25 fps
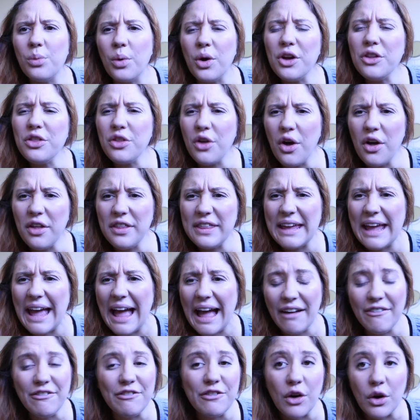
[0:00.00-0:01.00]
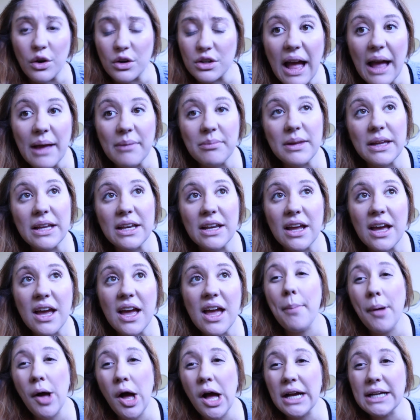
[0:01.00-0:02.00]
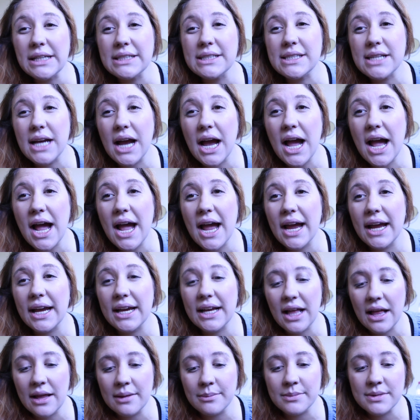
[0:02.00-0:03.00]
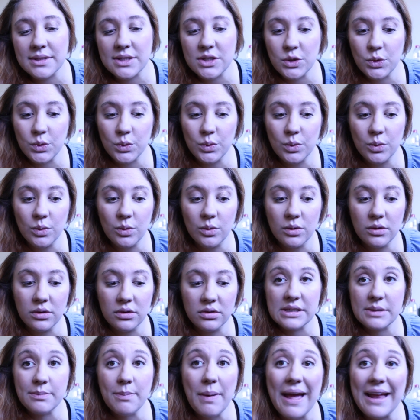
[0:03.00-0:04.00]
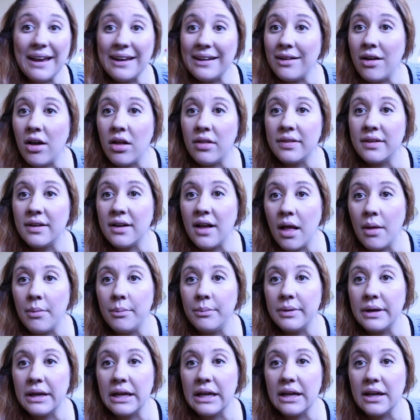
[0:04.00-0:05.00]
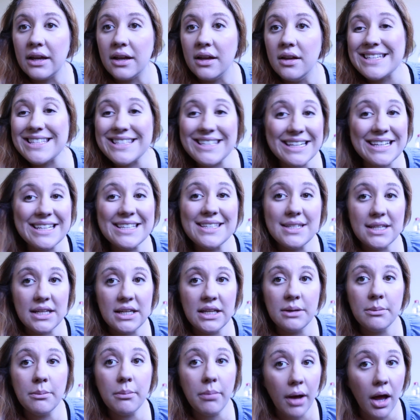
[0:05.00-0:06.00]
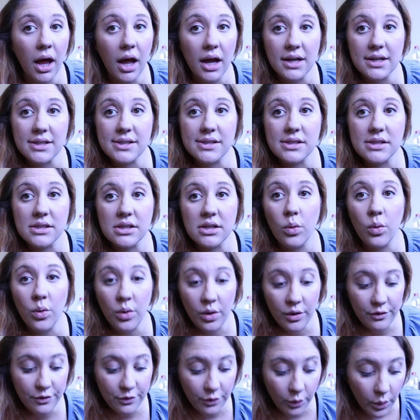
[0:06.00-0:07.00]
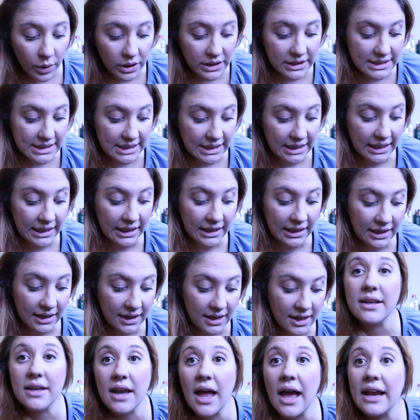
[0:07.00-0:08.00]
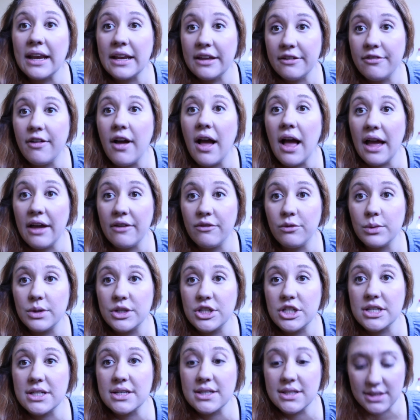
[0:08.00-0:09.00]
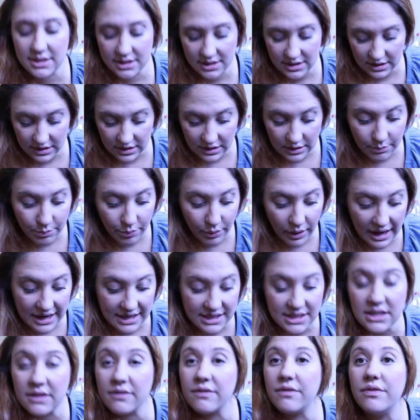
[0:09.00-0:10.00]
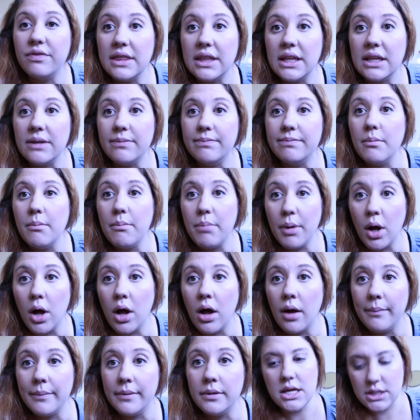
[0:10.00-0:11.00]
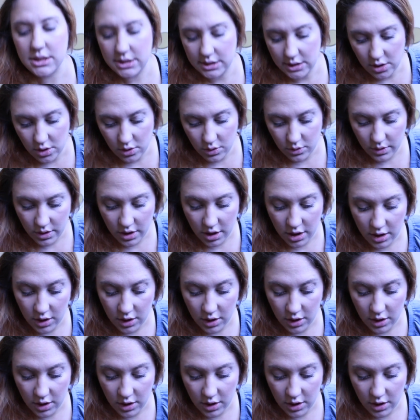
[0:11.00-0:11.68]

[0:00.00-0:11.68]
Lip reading: worth all the effort? I mean, a box dye comes to, depending on the company, $16 or $14.95, which is the price of the balm. So